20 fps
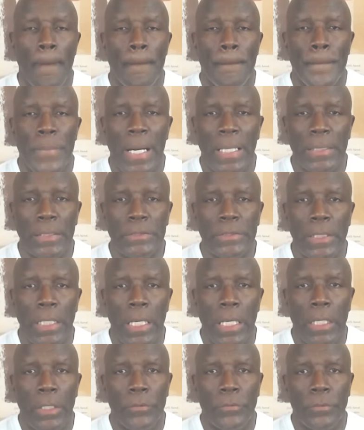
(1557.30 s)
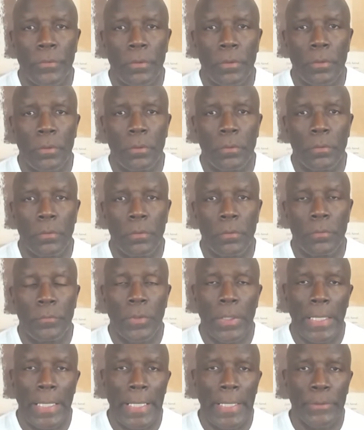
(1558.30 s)
Apologize
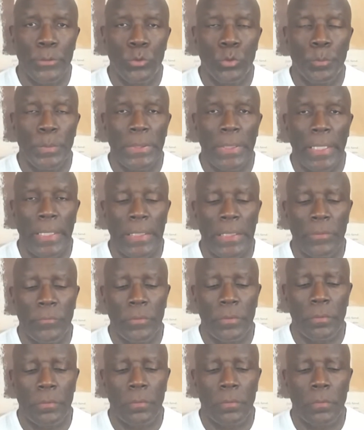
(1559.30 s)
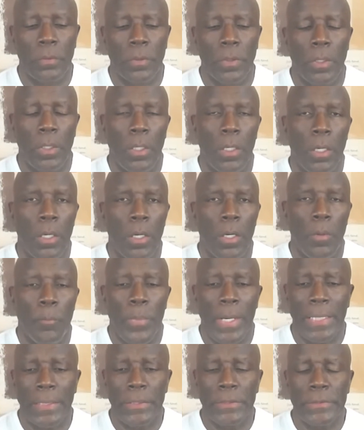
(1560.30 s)
for how you behave.
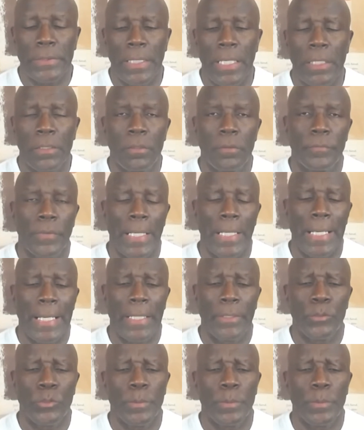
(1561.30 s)
Apologizing for how you